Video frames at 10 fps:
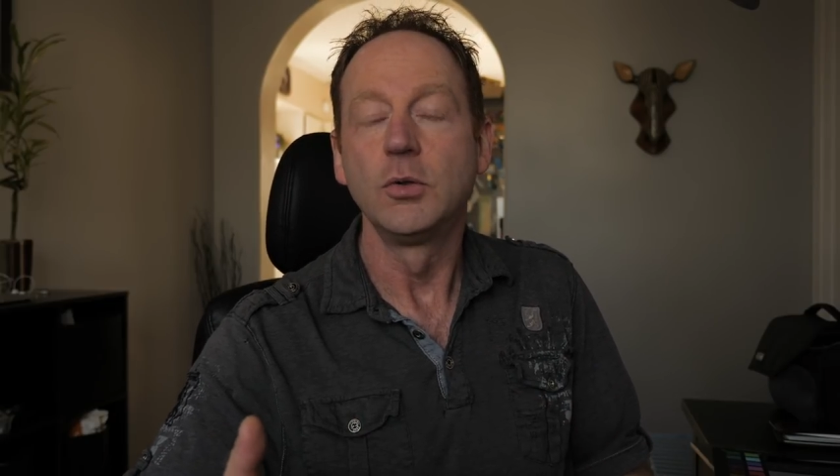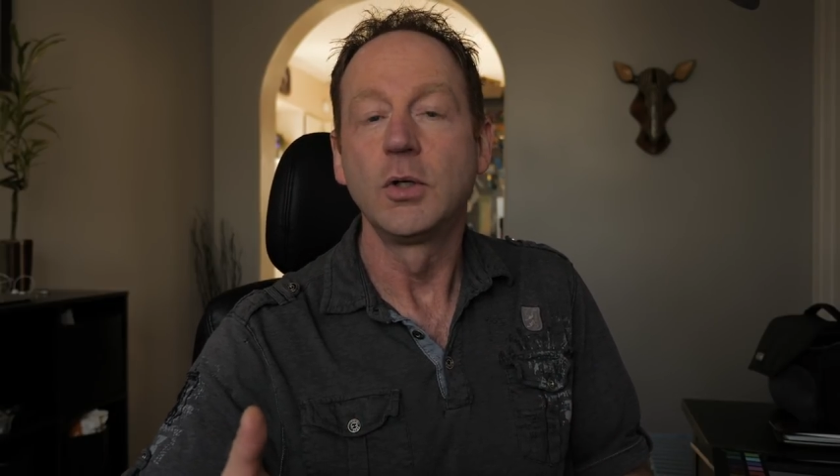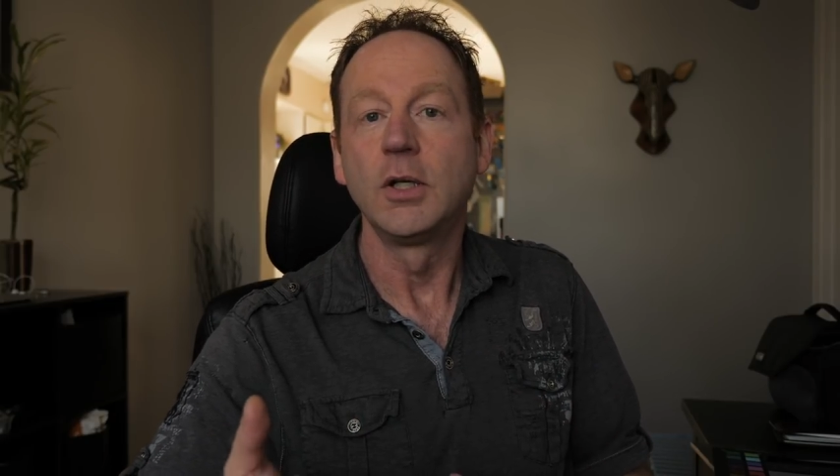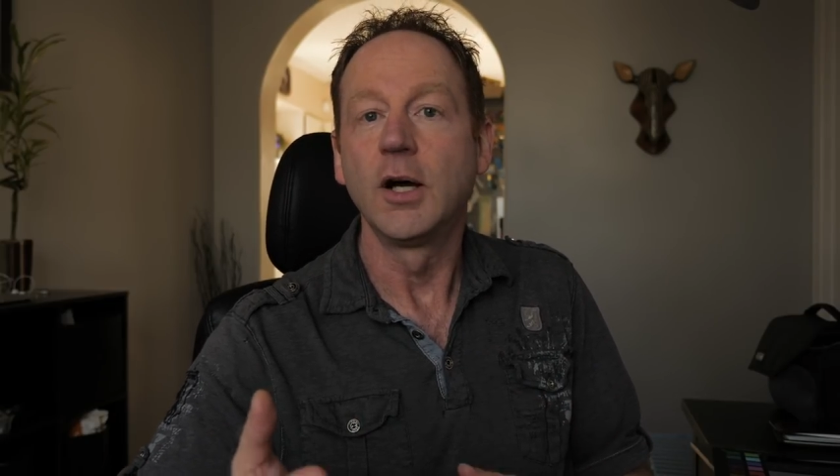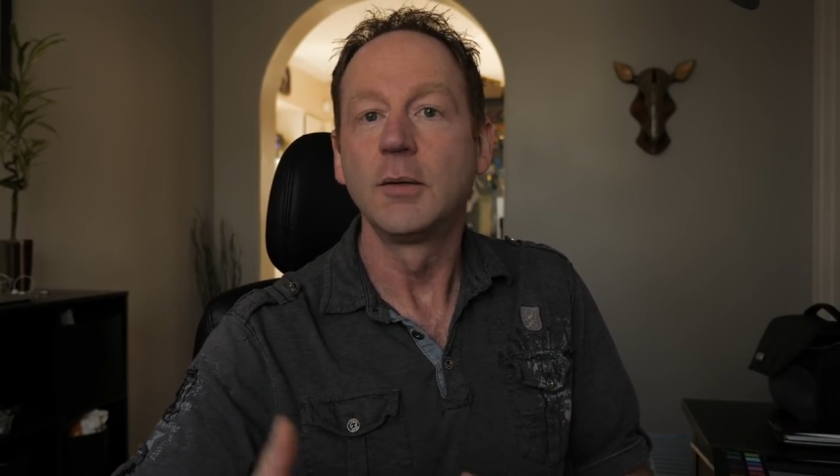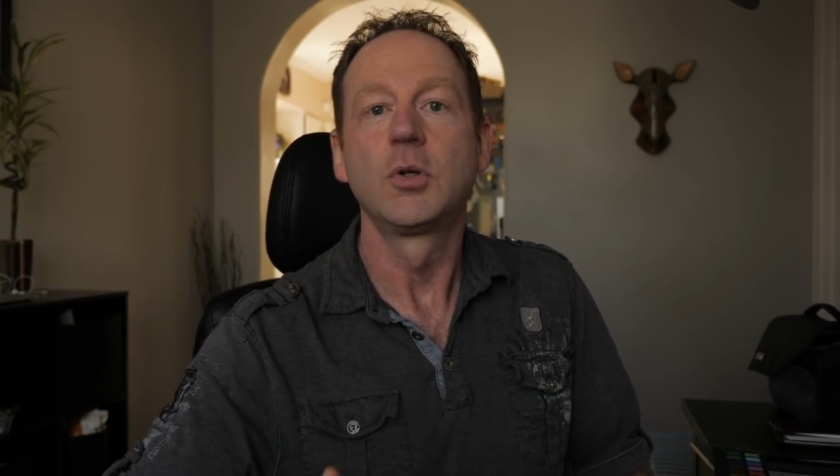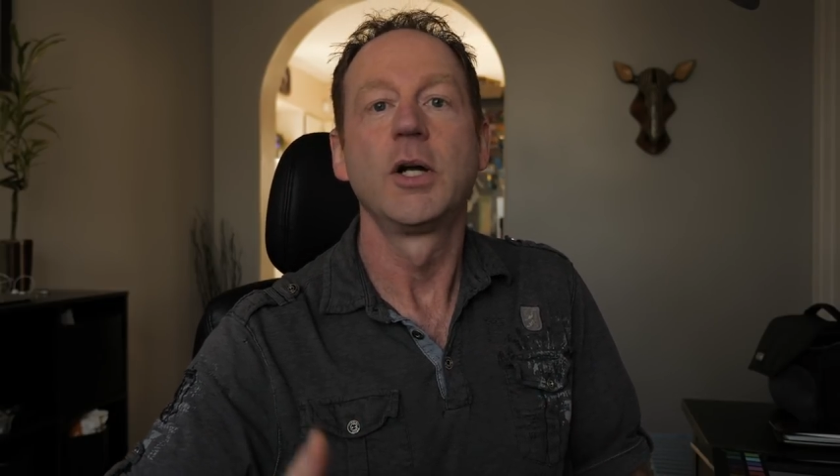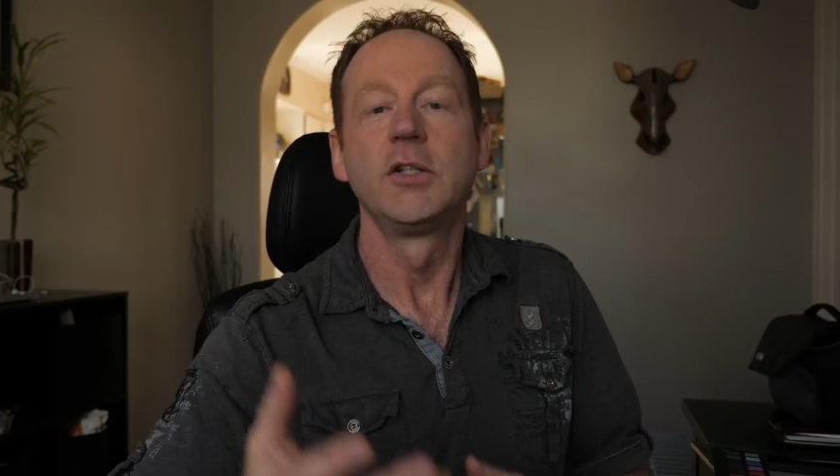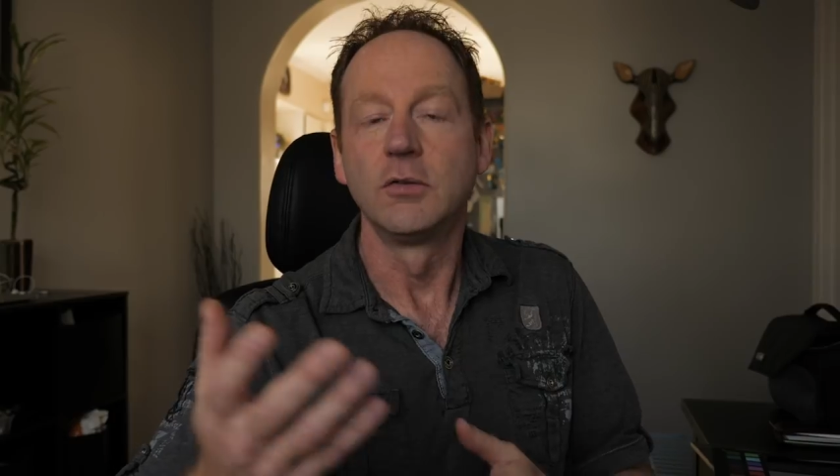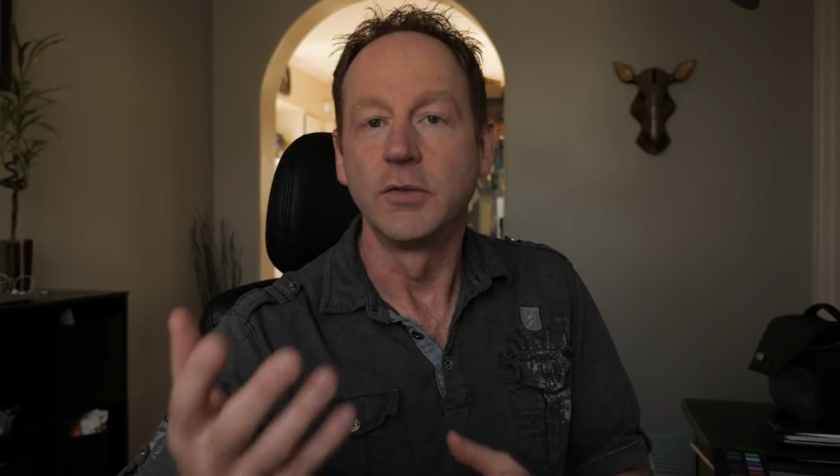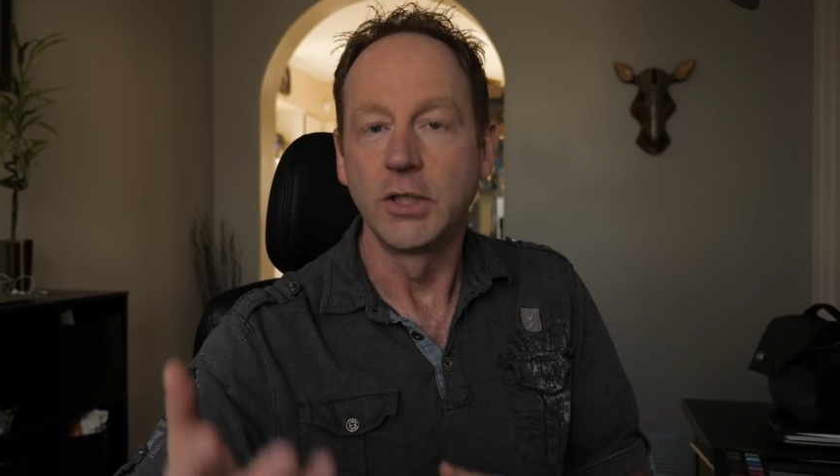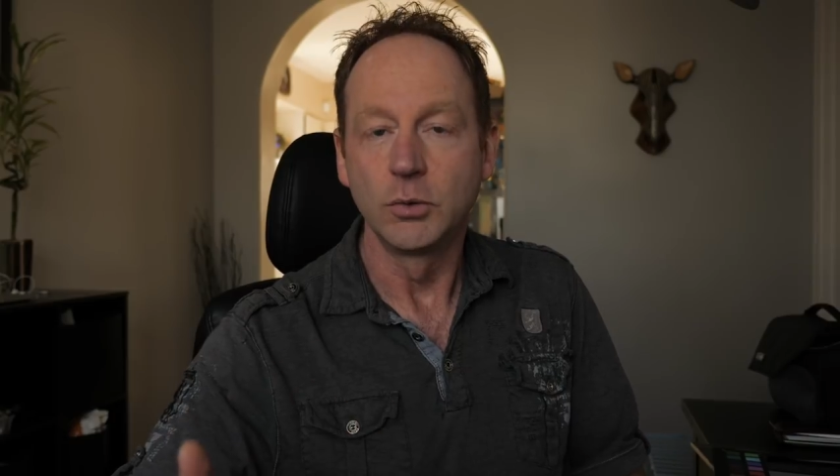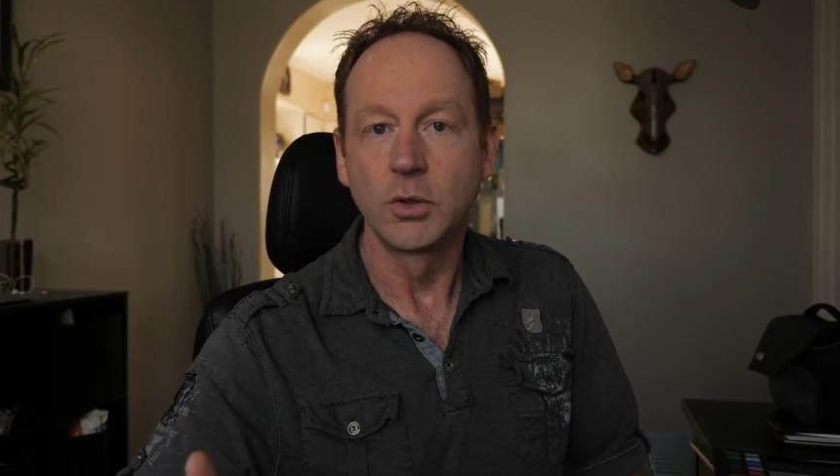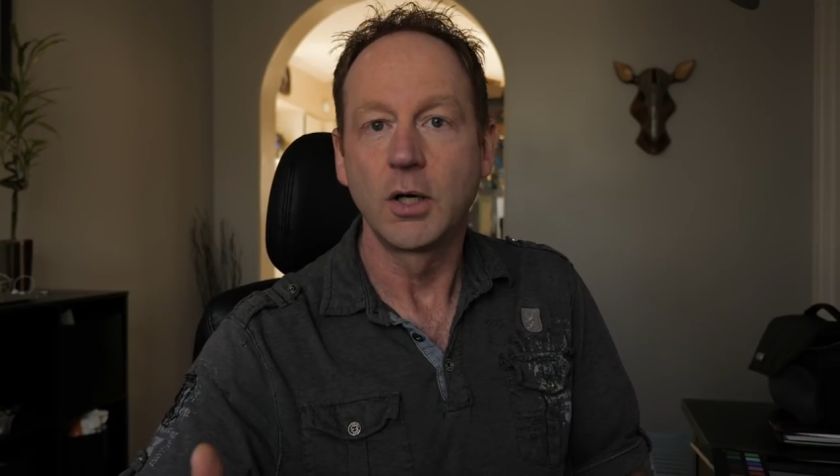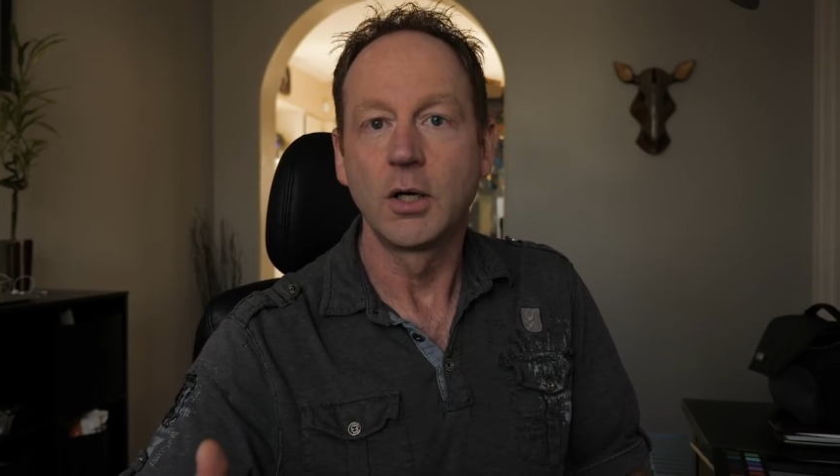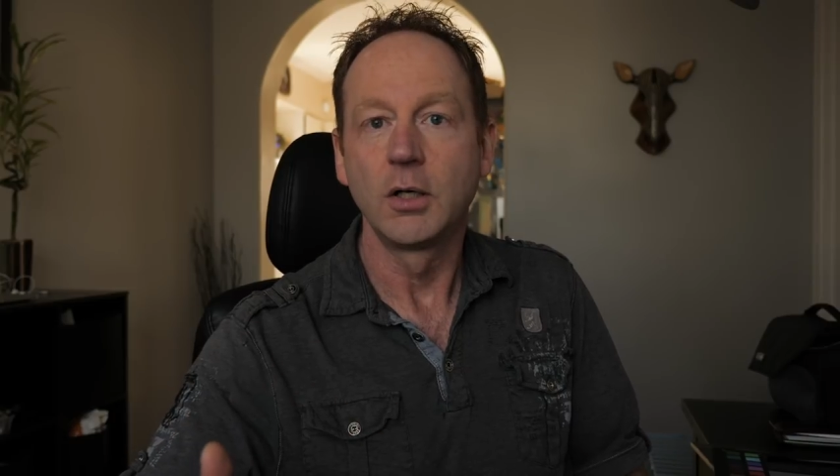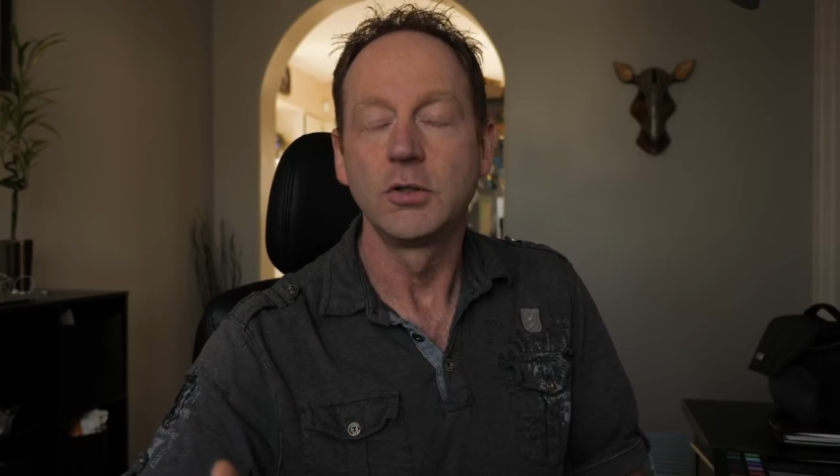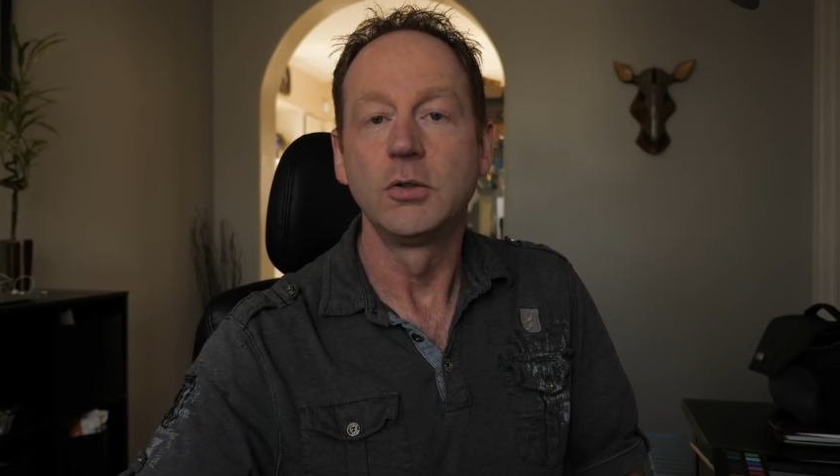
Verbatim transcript: you can upgrade your video card,